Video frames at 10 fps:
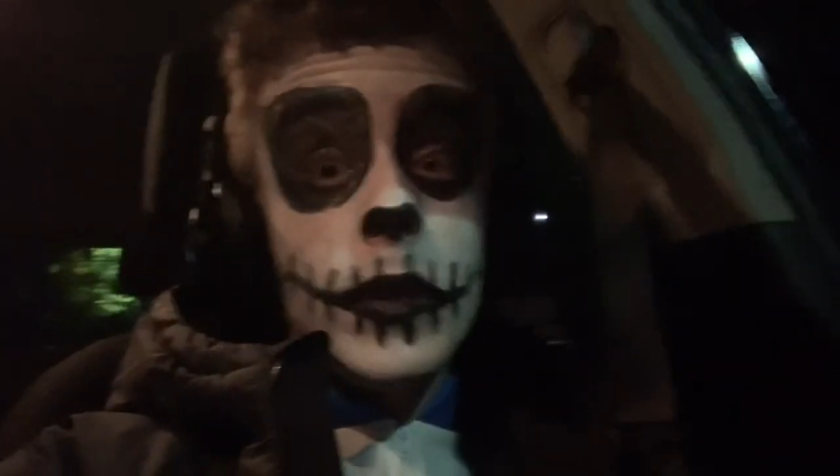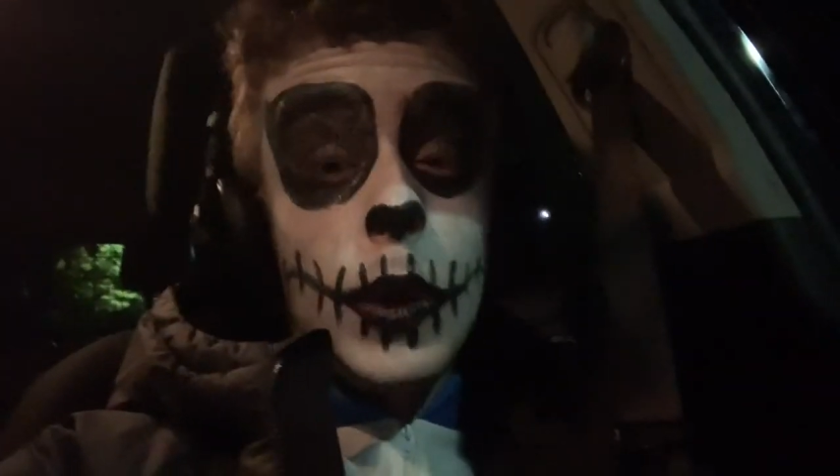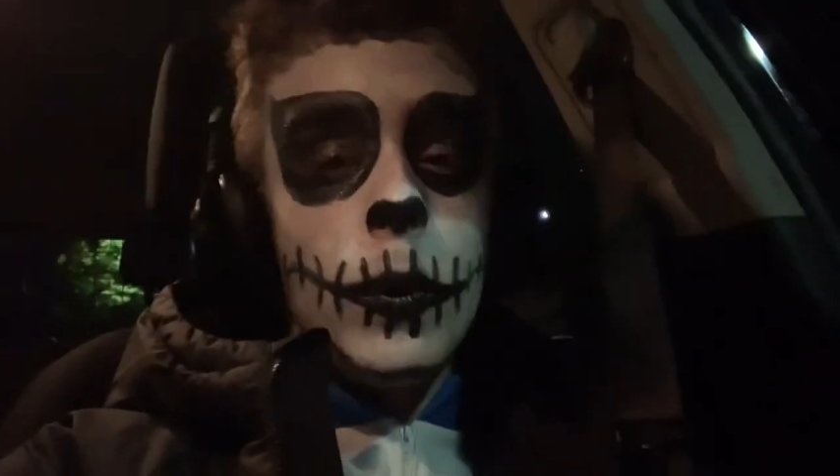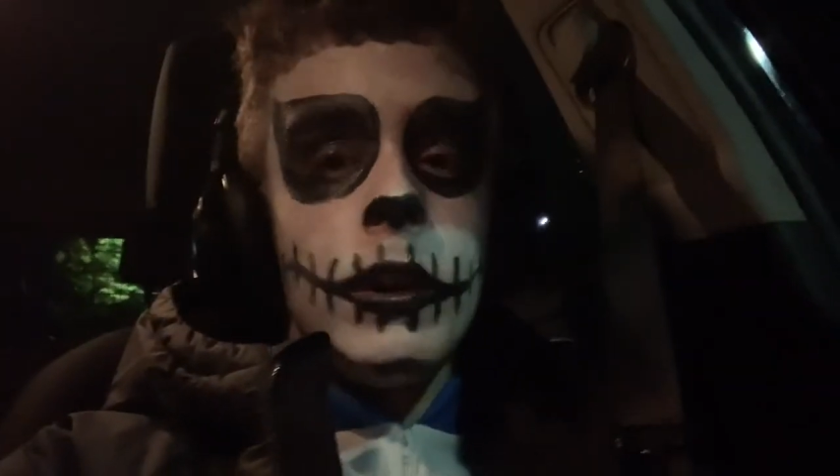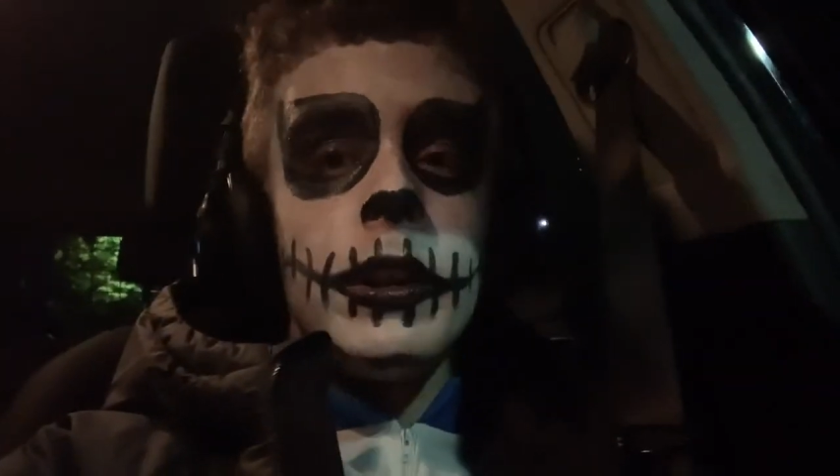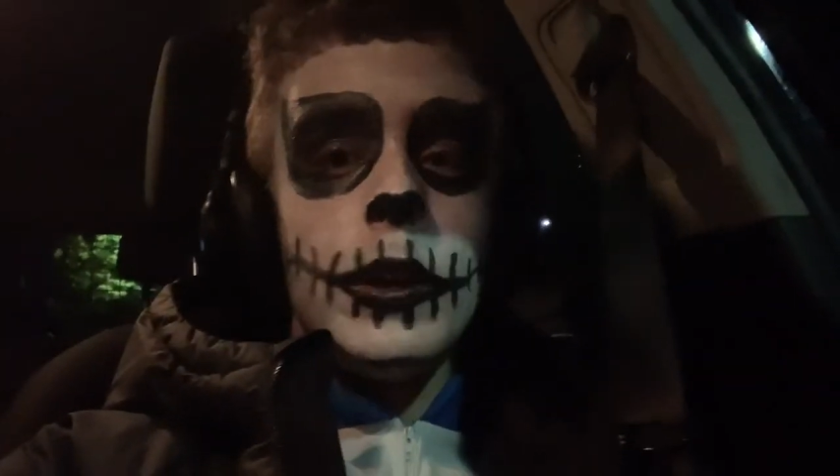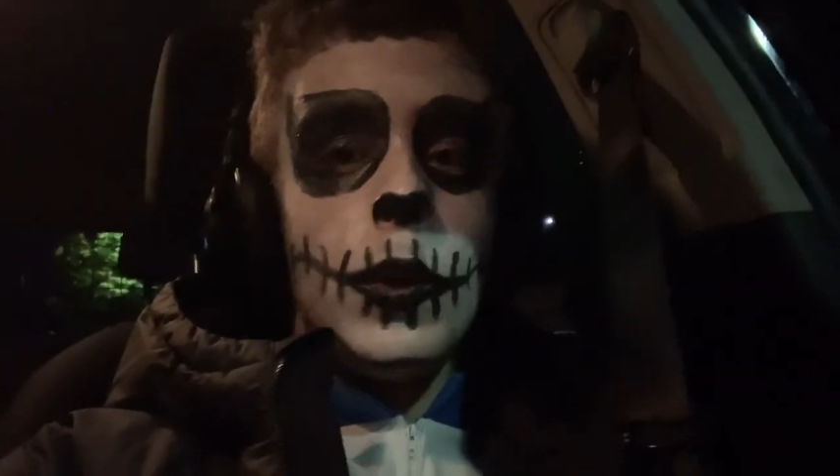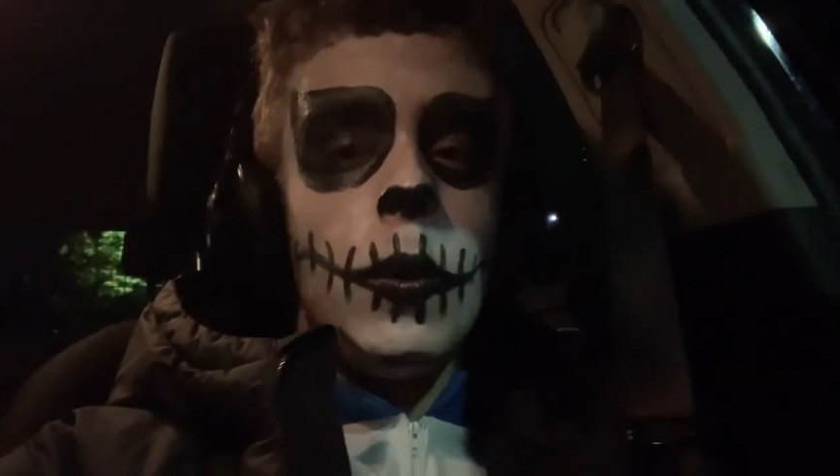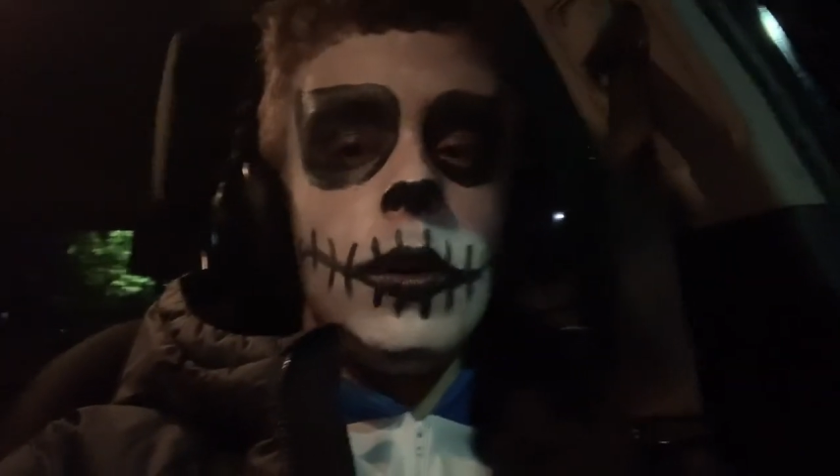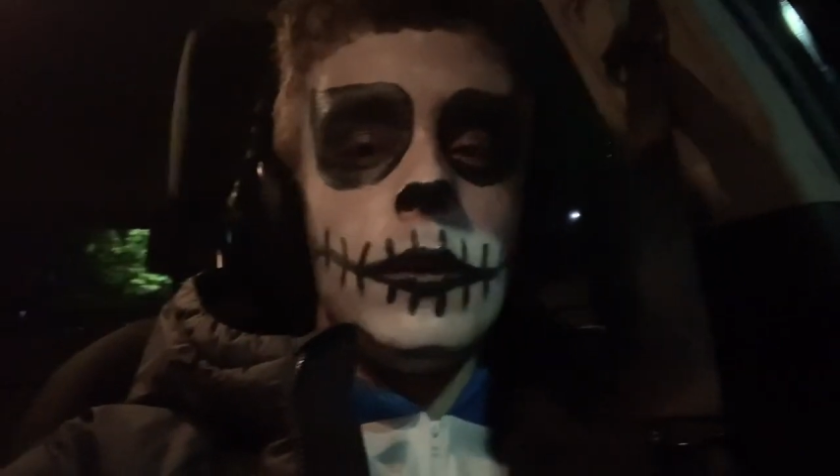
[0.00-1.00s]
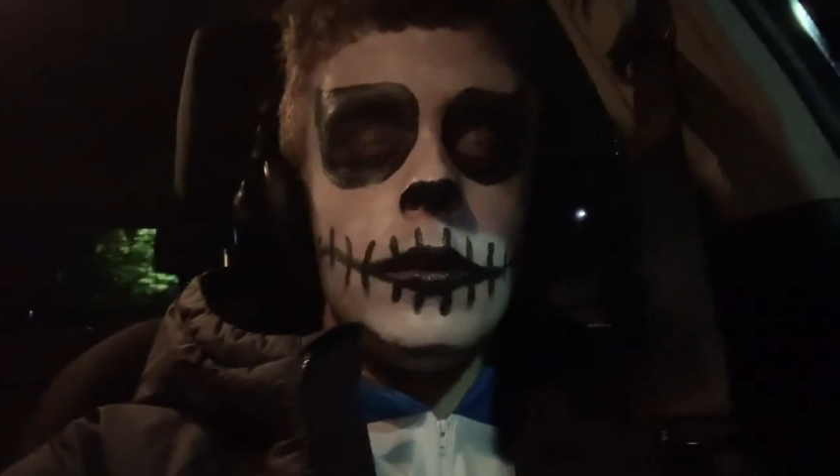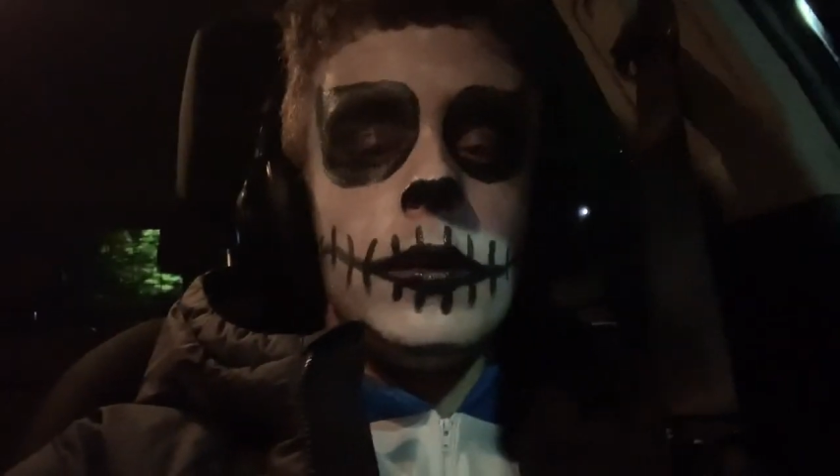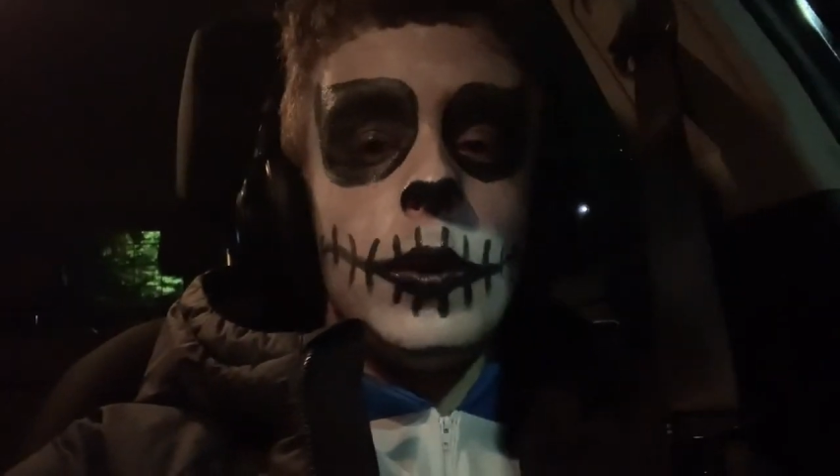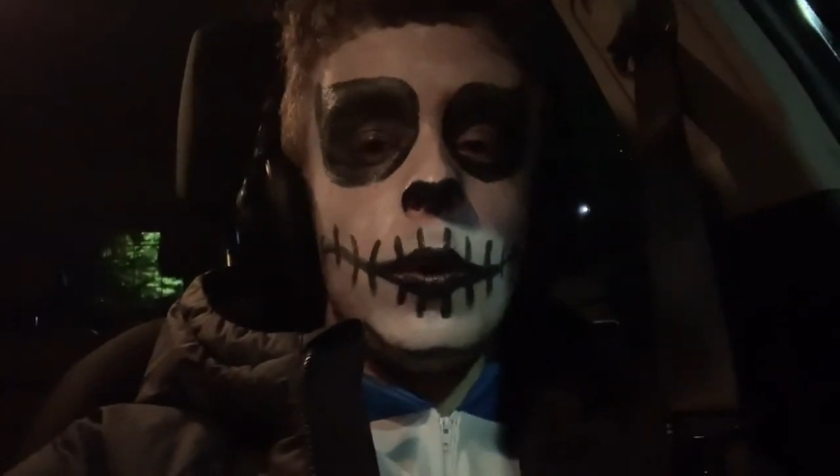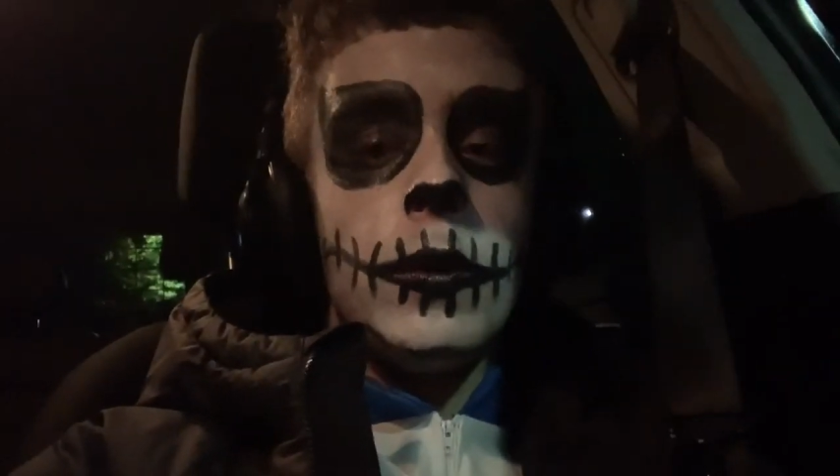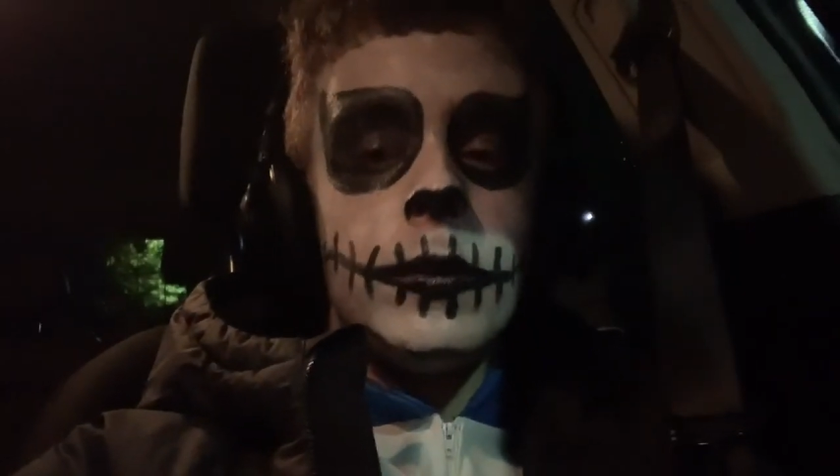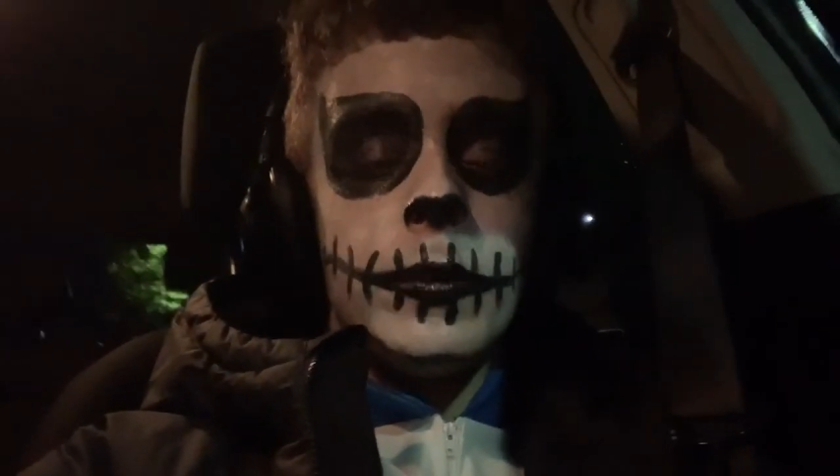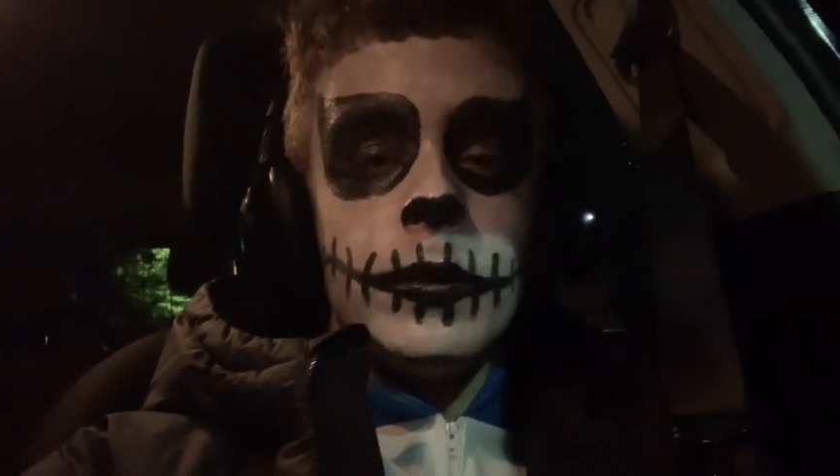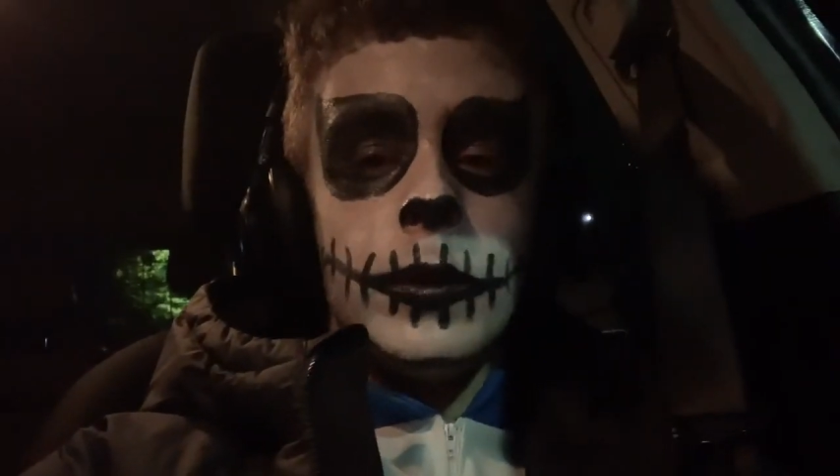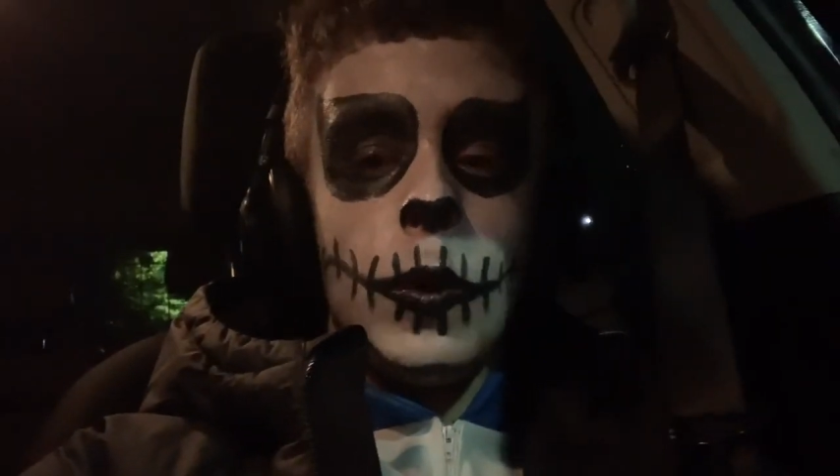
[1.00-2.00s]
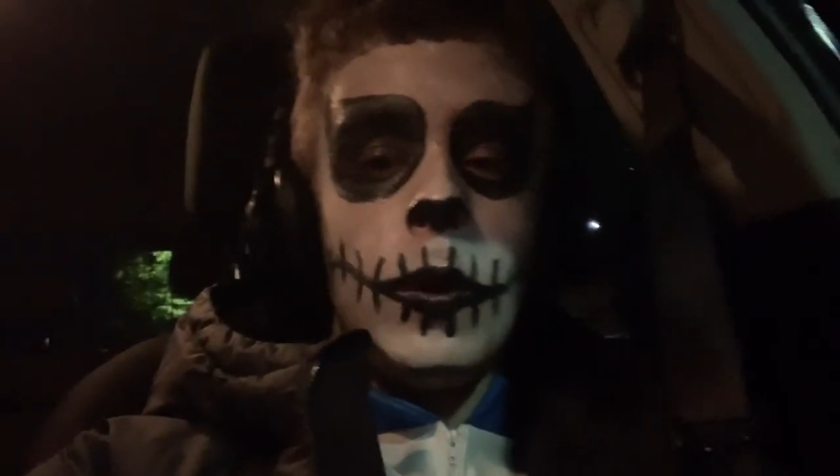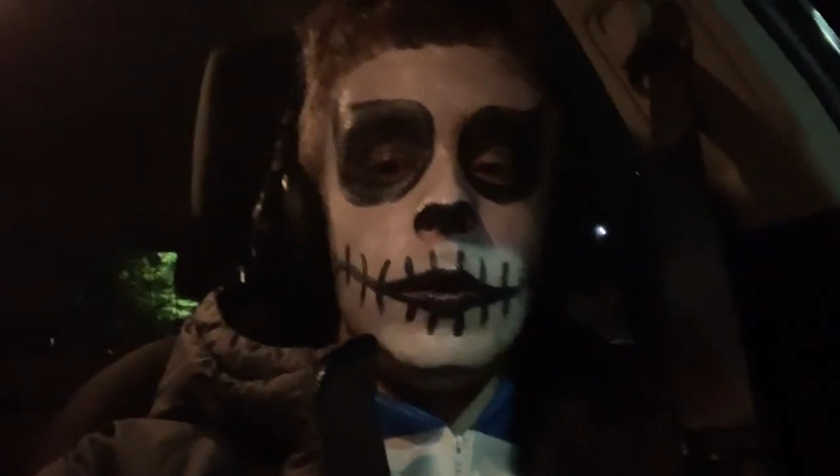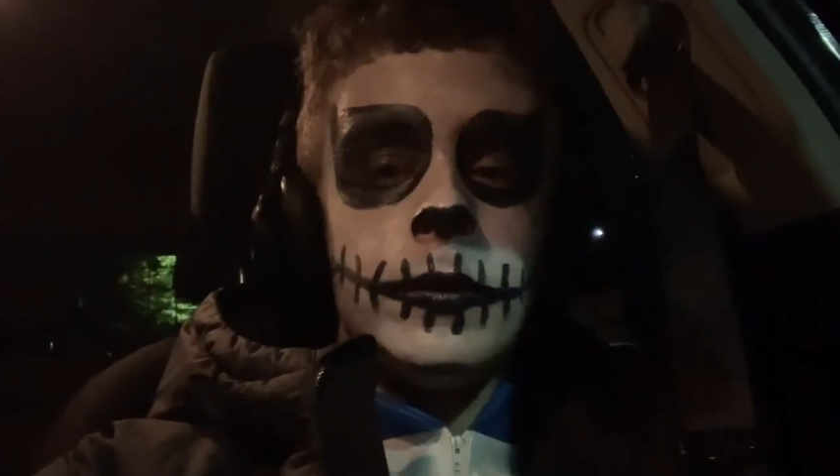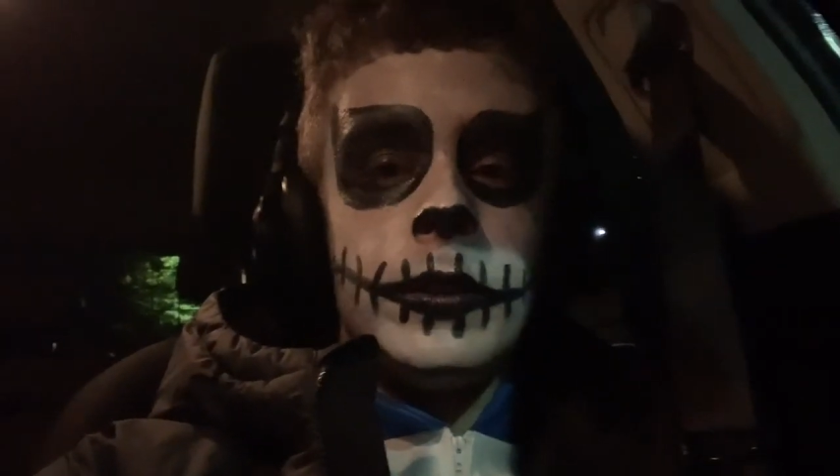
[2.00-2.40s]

We're in North